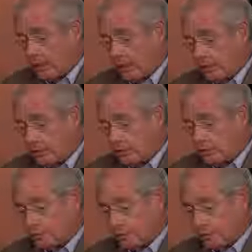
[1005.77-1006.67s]
and they do
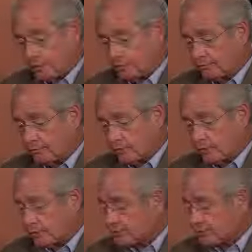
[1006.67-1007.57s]
play to
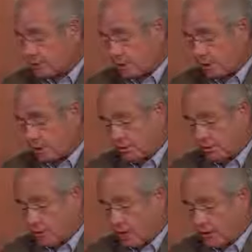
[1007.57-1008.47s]
various uh, mm-hmm.
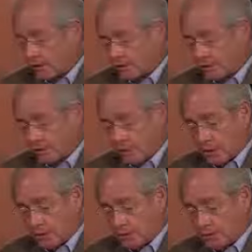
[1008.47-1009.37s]
different audiences. Now,
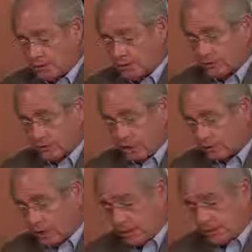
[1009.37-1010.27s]
I know this is not
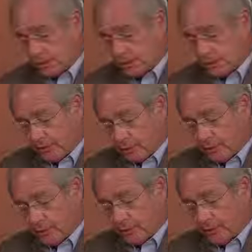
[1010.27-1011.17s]
time sensitive, I don't
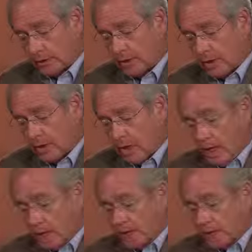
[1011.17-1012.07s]
mean to make that way,
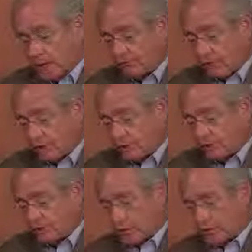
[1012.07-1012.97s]
but you got Vanya and
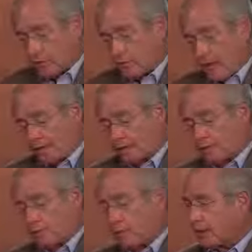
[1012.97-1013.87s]
Sonia, Masha and
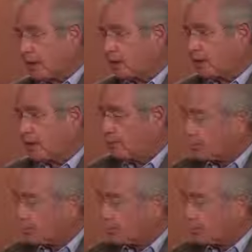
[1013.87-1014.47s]
Spike coming up,